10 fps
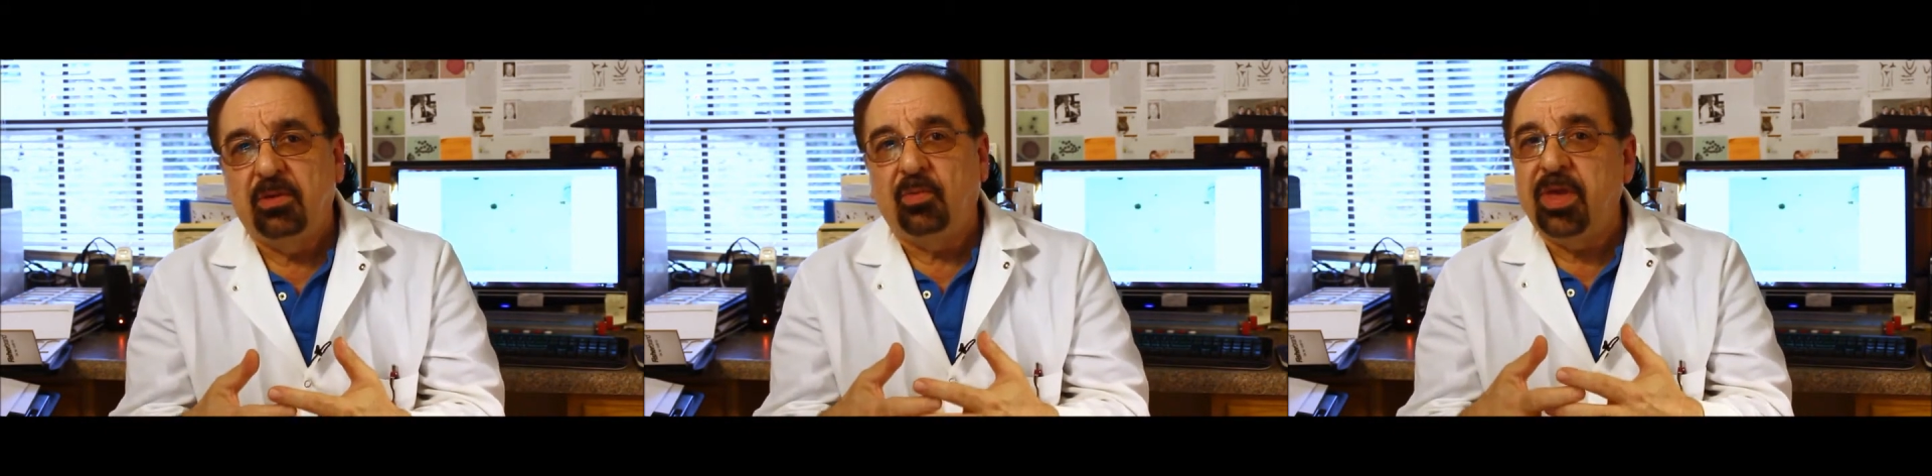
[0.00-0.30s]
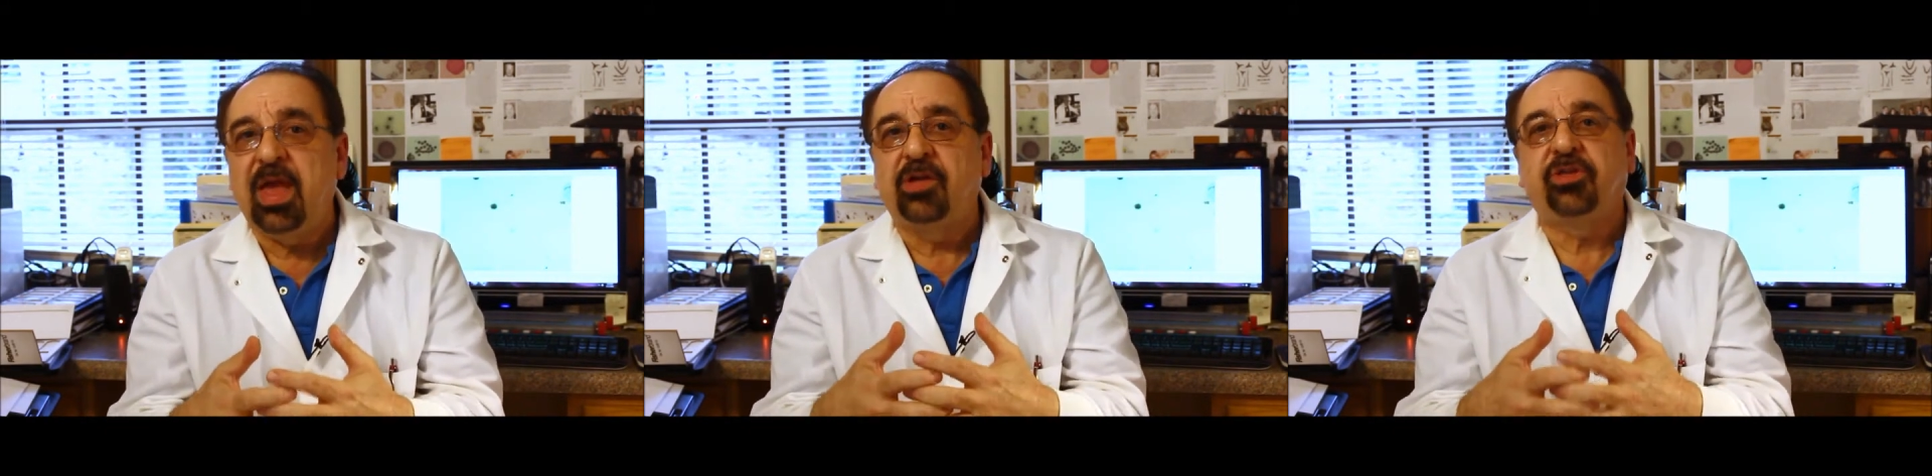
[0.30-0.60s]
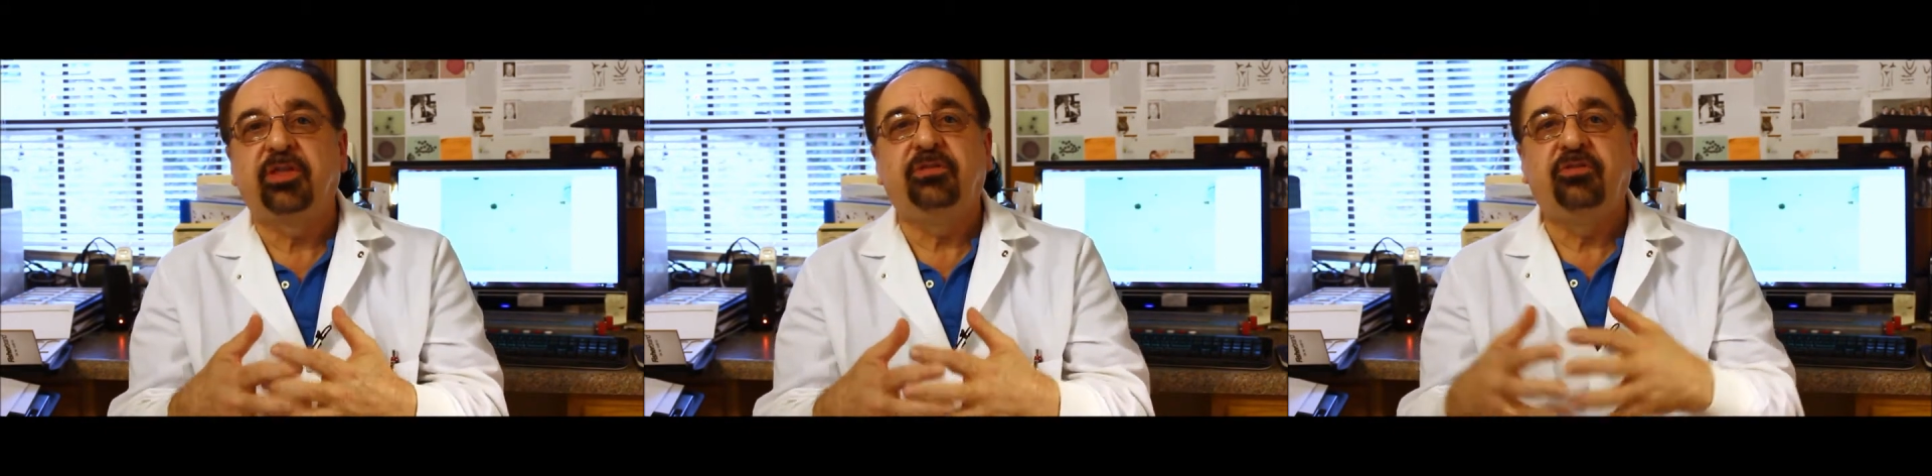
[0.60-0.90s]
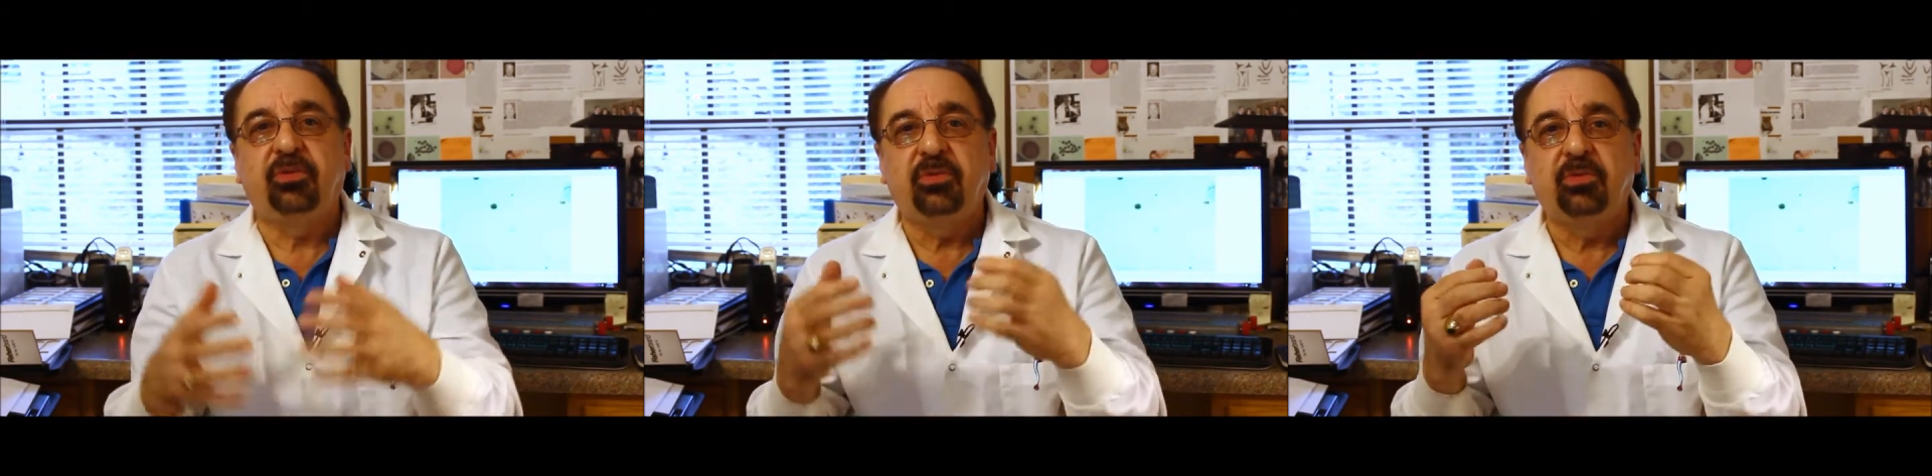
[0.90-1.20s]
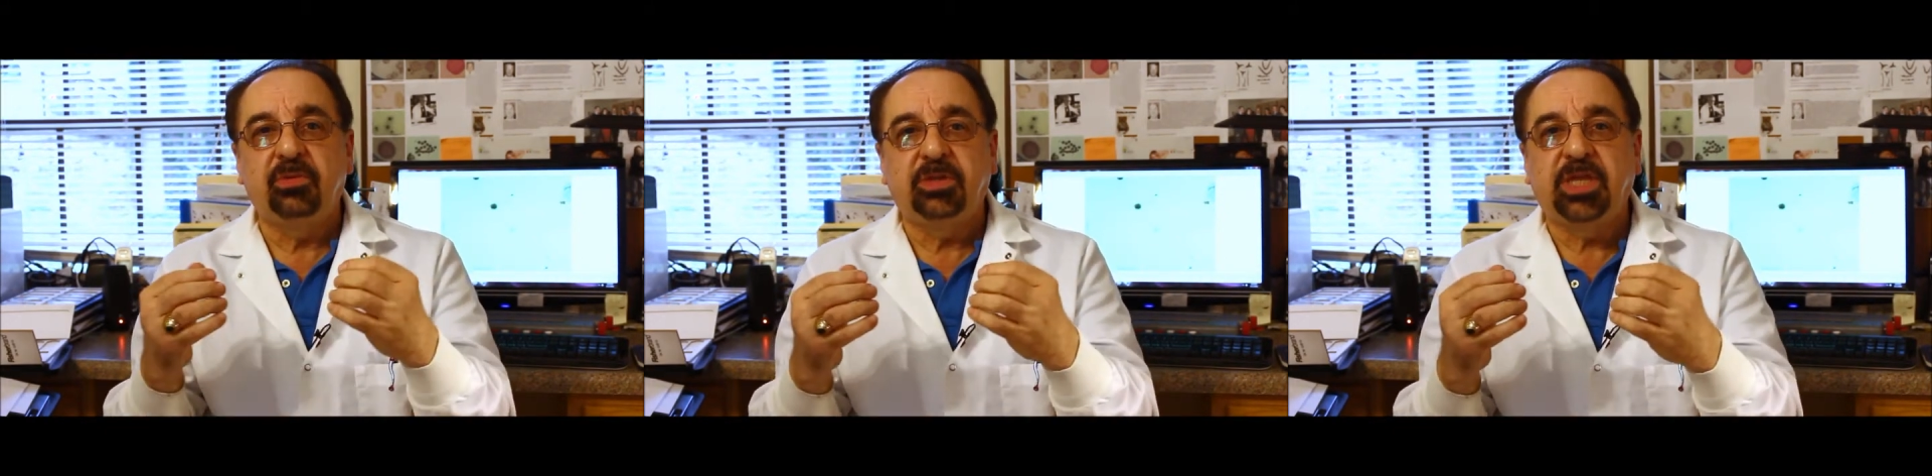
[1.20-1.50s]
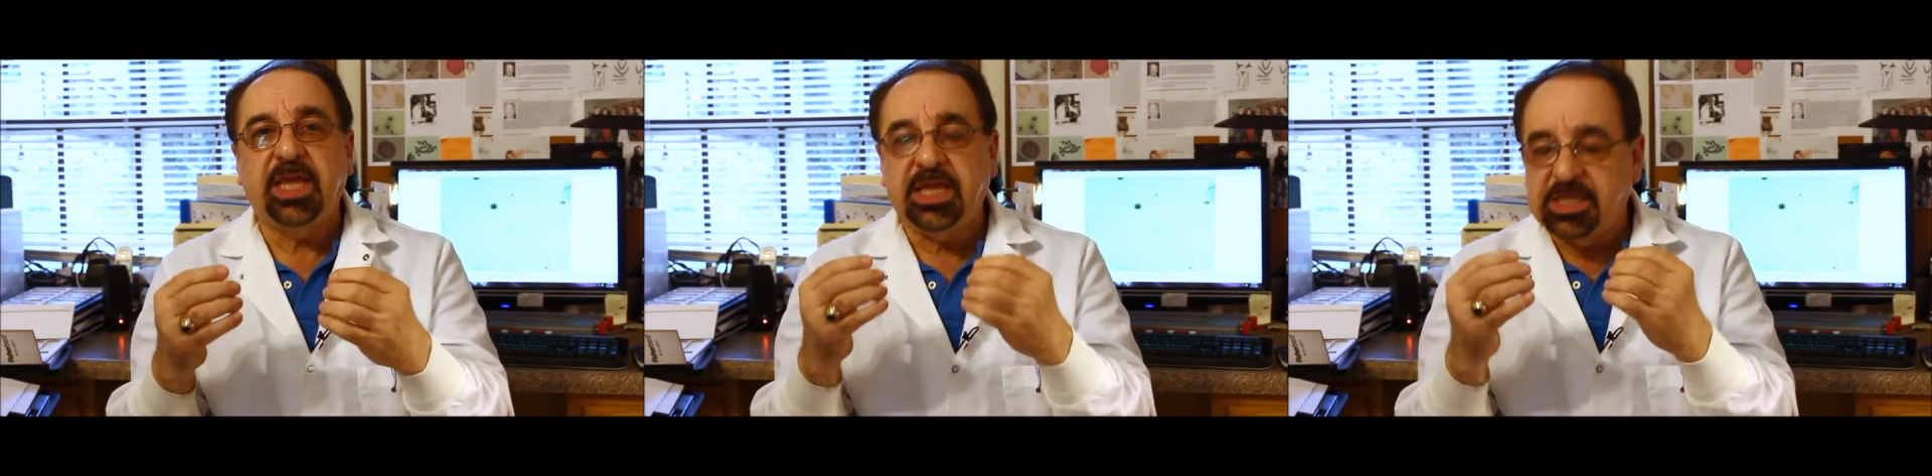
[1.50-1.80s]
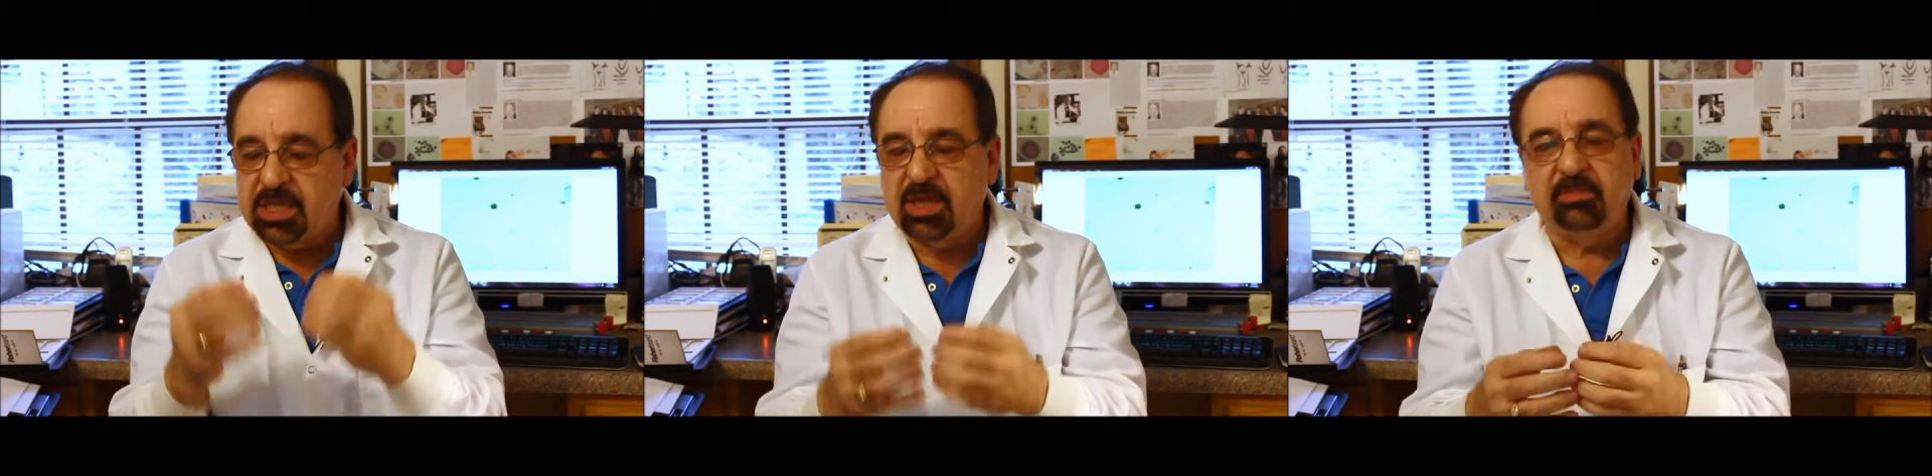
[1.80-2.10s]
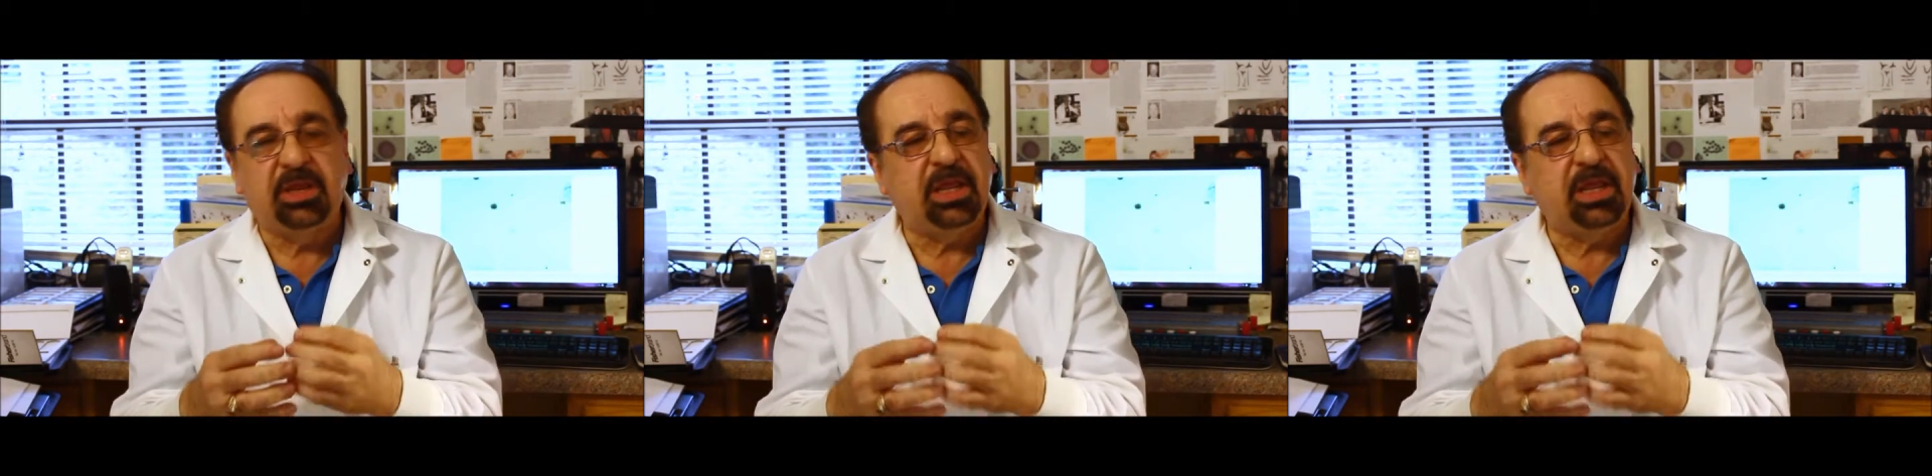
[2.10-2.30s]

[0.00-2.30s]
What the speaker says: We actually do take time